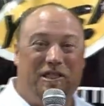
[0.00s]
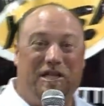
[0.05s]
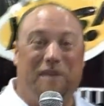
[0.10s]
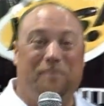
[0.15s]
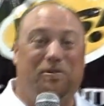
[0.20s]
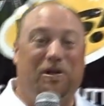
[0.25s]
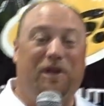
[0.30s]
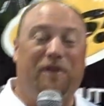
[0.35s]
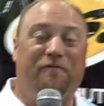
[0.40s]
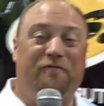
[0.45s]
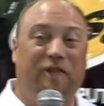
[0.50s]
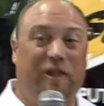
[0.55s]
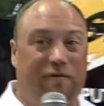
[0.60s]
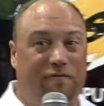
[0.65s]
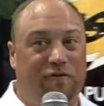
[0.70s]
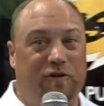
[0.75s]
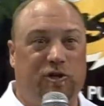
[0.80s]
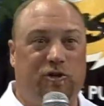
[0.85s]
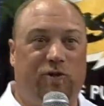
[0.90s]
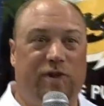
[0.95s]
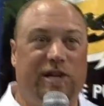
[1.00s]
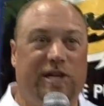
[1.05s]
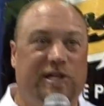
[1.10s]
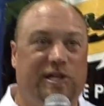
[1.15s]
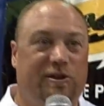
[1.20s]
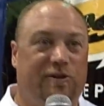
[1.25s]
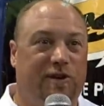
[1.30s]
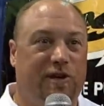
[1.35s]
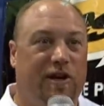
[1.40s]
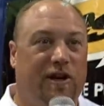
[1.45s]
want to thank Blair Phillips for joining us
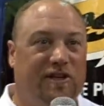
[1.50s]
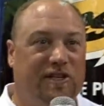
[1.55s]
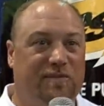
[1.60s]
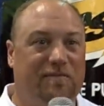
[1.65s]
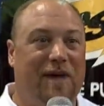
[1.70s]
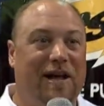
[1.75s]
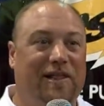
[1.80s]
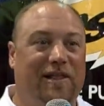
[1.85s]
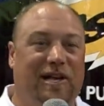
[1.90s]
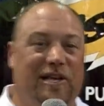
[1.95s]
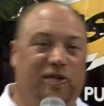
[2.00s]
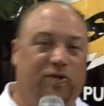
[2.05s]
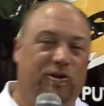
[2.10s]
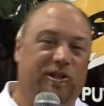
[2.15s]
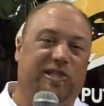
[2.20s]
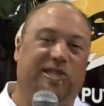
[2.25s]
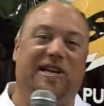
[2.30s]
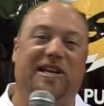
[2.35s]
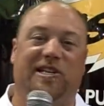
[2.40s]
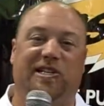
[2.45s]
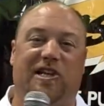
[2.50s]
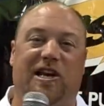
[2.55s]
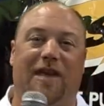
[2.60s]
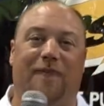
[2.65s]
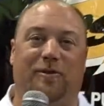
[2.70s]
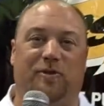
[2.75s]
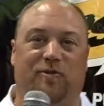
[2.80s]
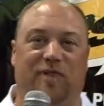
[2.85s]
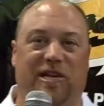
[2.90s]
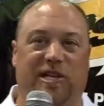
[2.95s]
here on the Golf Spotlight. Join us next
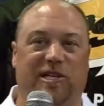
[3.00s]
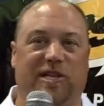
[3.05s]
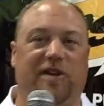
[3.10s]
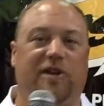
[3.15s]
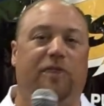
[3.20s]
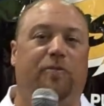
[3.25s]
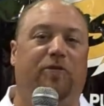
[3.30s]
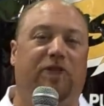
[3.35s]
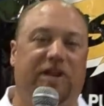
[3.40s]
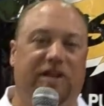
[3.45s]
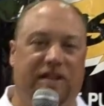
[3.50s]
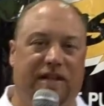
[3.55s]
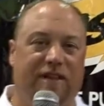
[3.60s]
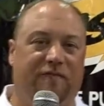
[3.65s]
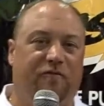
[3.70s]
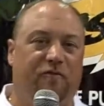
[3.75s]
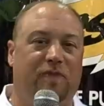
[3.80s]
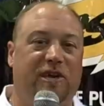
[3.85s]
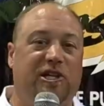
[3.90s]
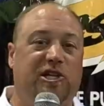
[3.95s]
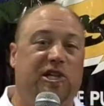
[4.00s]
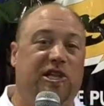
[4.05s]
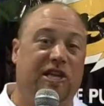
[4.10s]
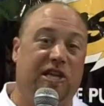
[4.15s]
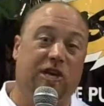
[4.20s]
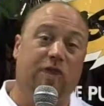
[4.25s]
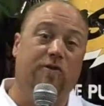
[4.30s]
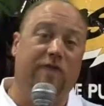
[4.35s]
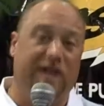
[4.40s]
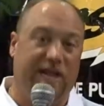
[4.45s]
time as we continue to bring you the information
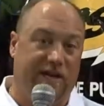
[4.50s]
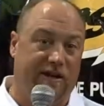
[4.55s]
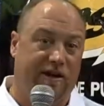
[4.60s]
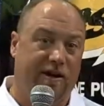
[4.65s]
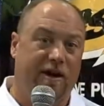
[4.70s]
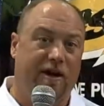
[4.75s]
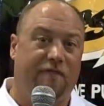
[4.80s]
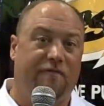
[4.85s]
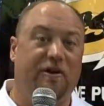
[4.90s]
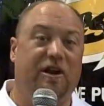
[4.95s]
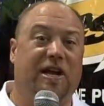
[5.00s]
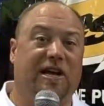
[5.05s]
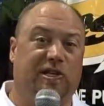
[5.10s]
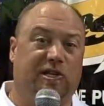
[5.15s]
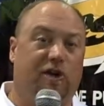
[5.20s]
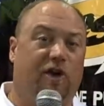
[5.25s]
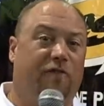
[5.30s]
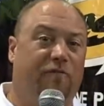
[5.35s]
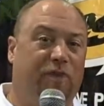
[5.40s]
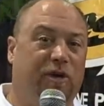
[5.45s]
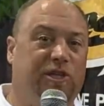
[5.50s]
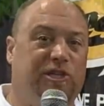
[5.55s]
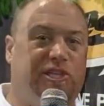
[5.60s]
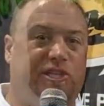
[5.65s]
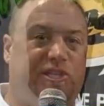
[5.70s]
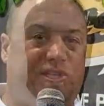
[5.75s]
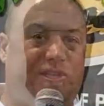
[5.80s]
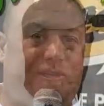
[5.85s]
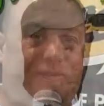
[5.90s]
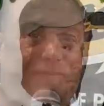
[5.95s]
that you need for your next golf
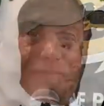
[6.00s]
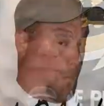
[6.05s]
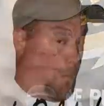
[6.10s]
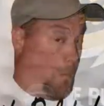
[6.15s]
purchase.